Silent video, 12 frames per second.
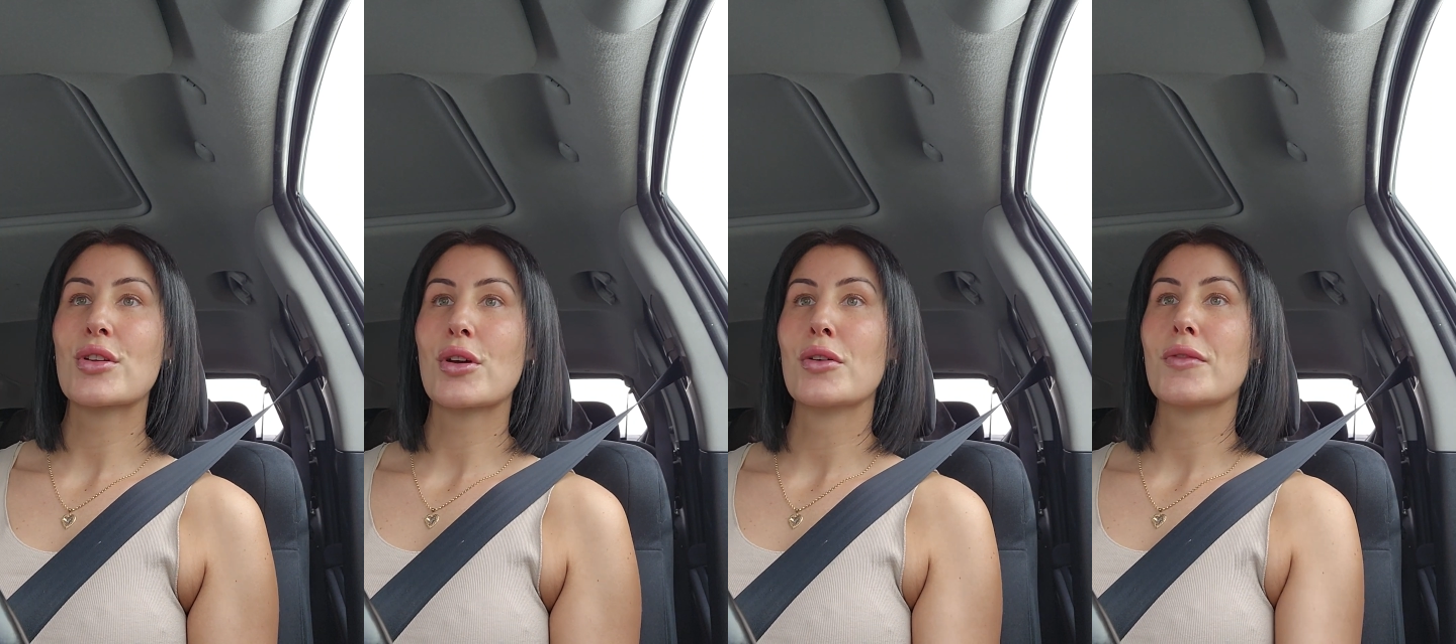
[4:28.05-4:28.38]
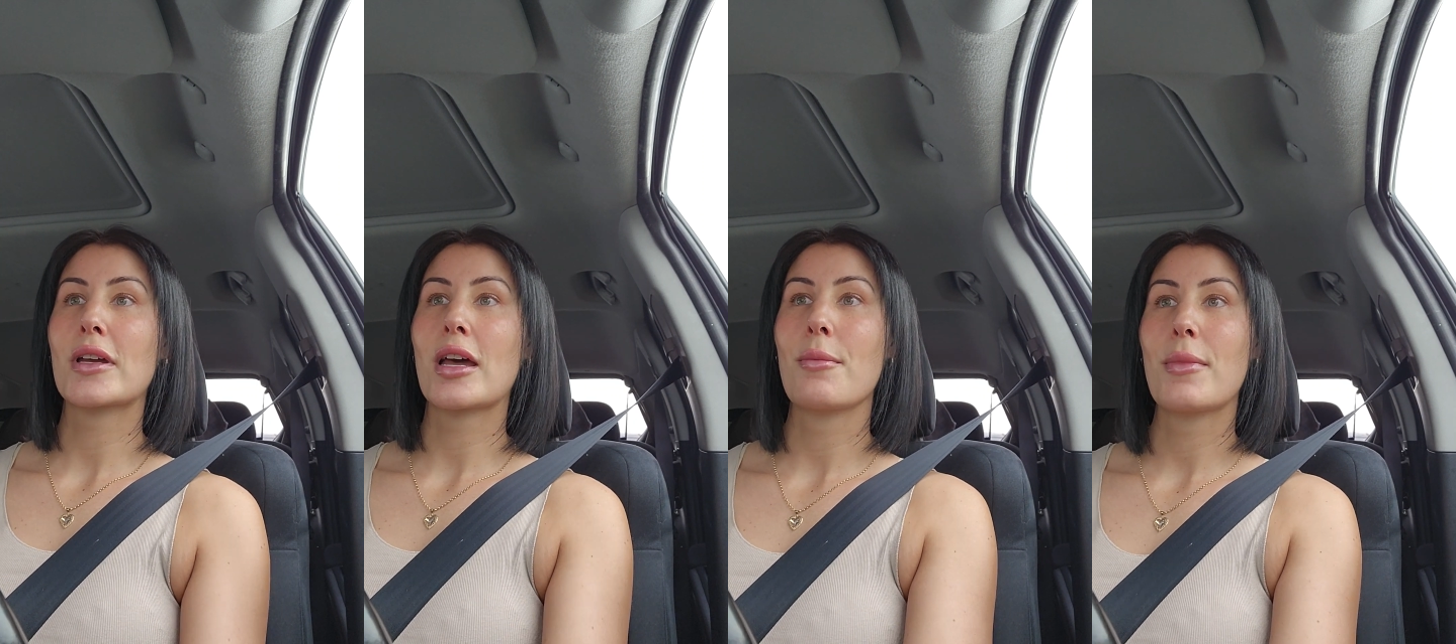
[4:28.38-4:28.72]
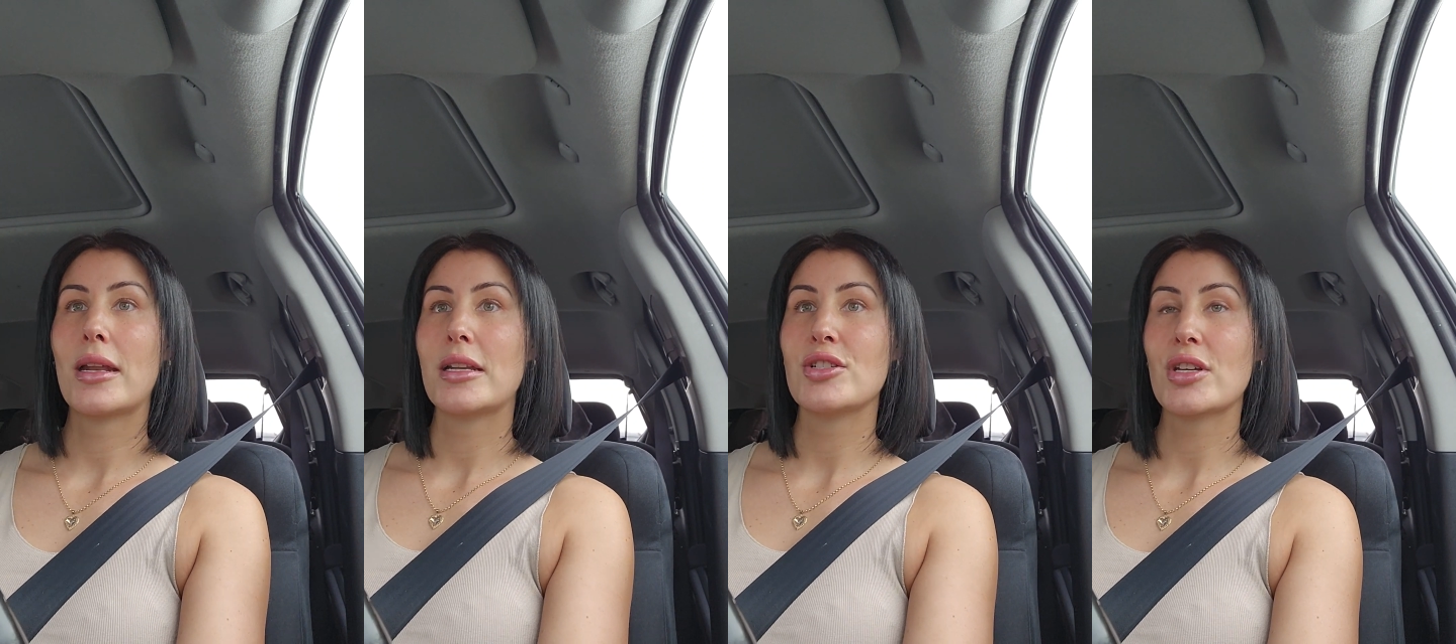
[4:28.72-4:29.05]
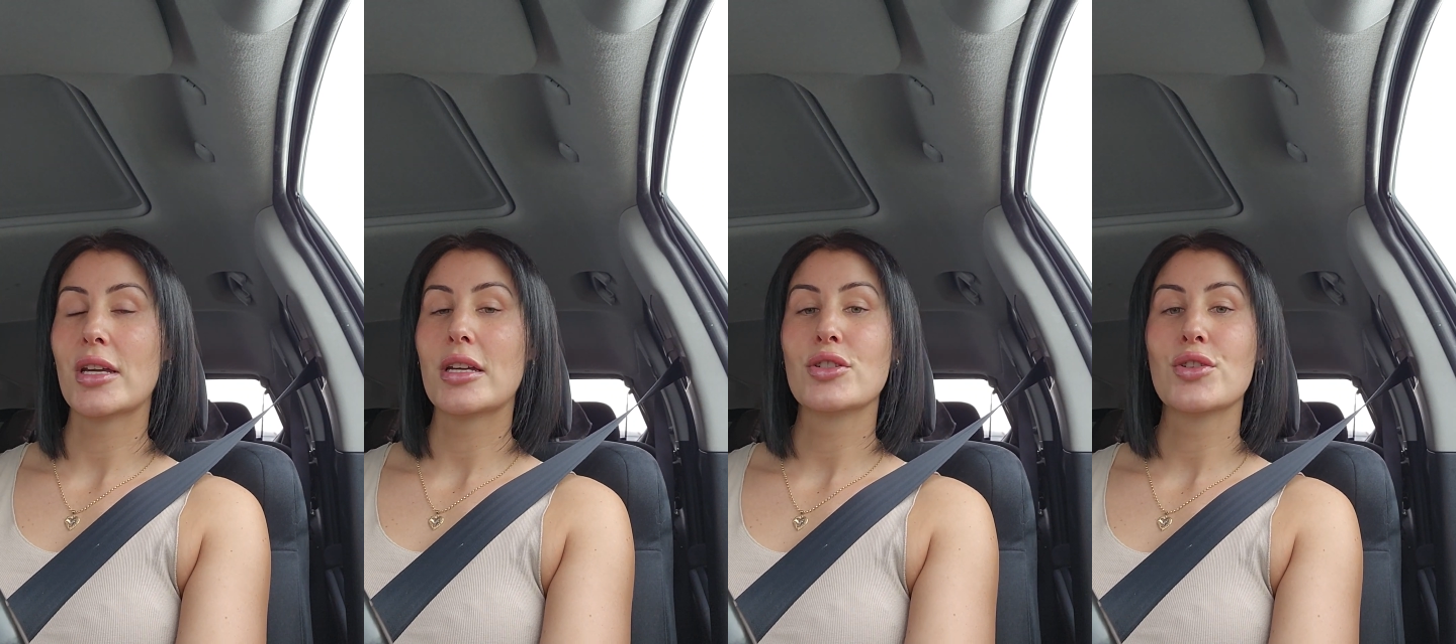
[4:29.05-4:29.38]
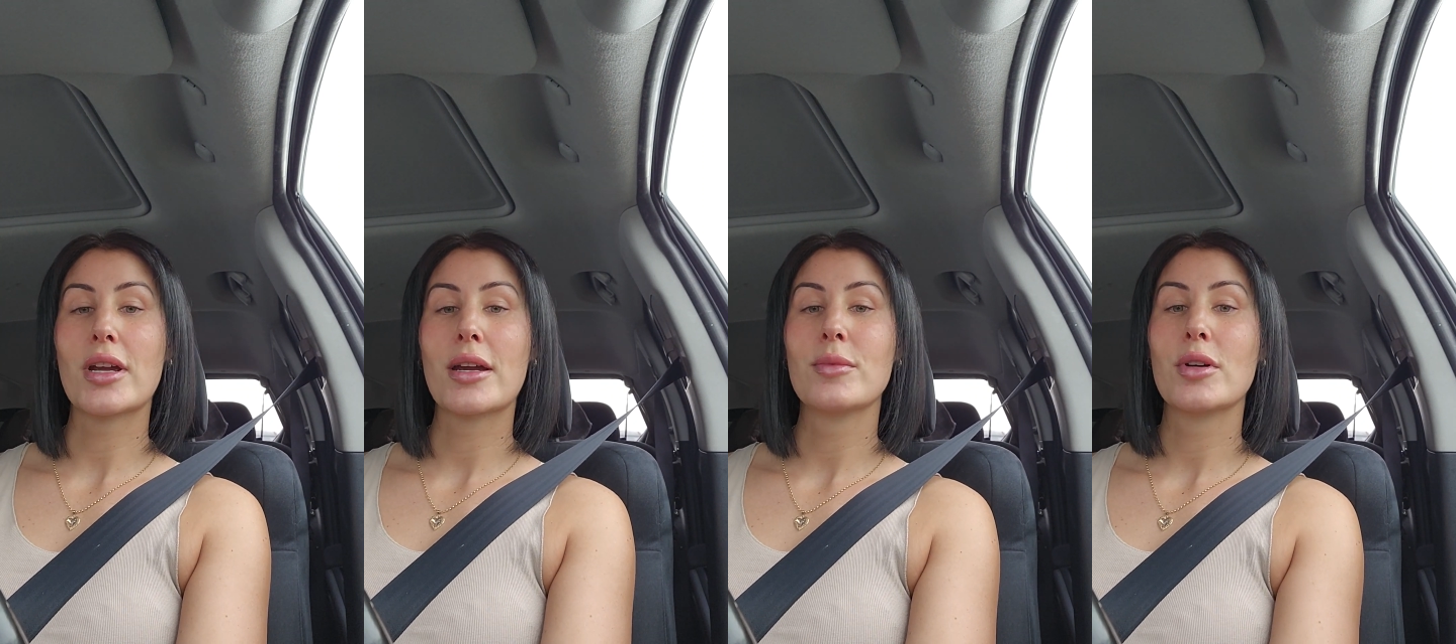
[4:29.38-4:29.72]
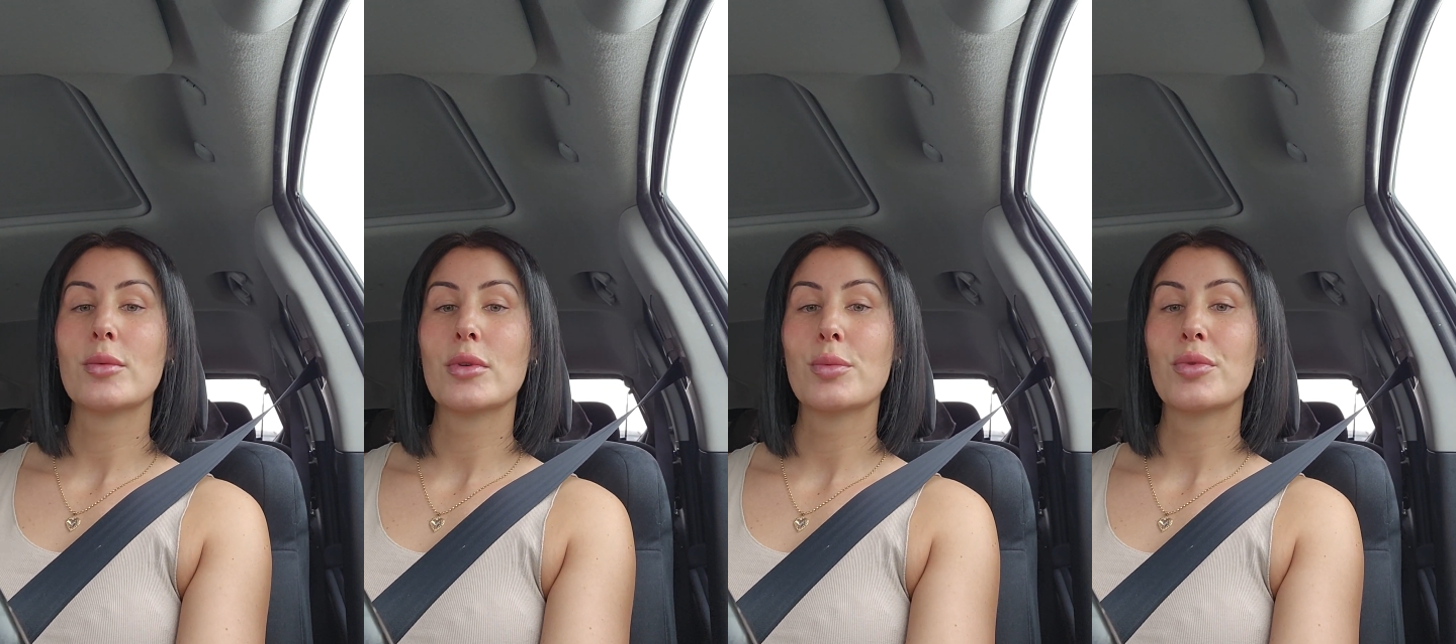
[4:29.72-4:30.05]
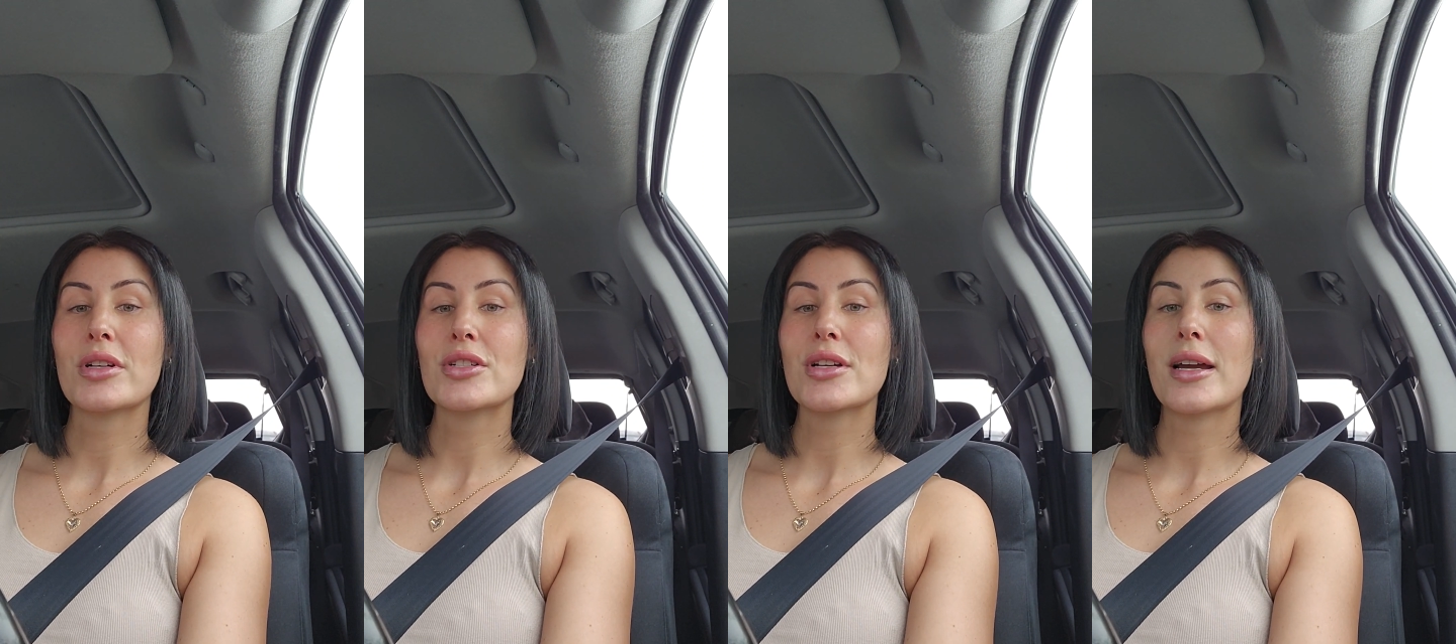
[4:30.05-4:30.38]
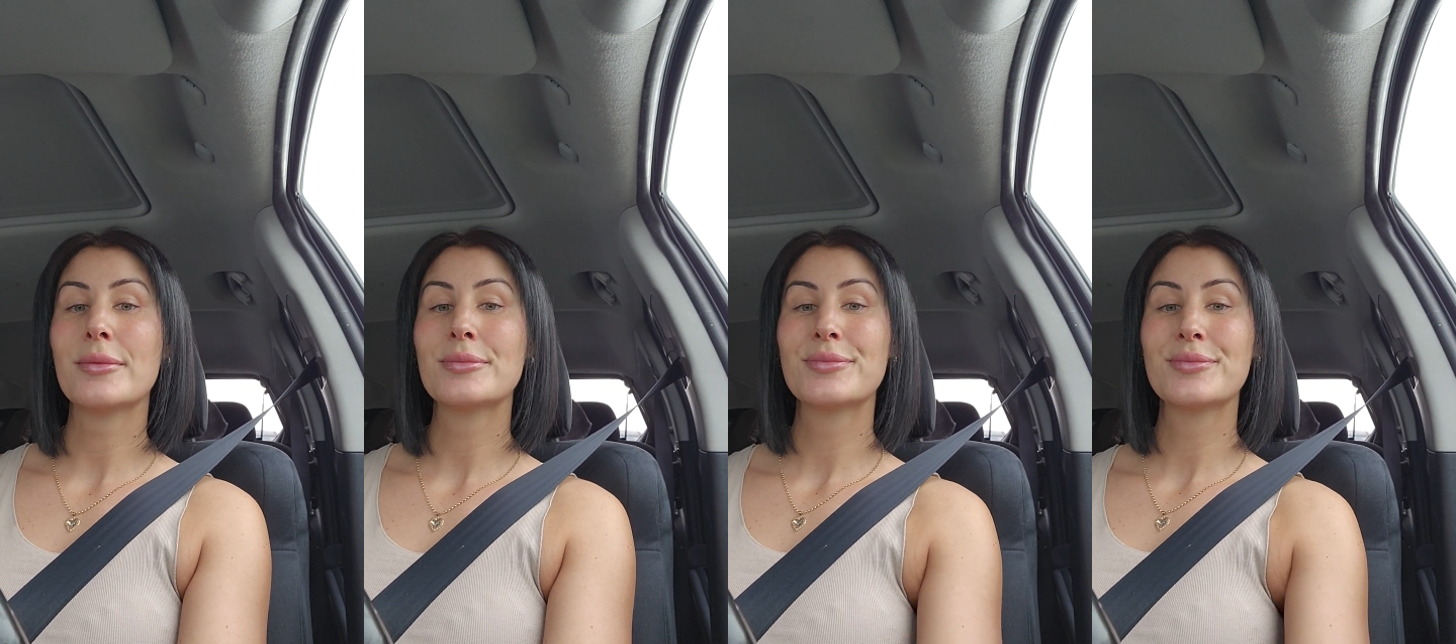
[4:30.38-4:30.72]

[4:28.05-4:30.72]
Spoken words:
to overcome managing intra-abdominal pressure.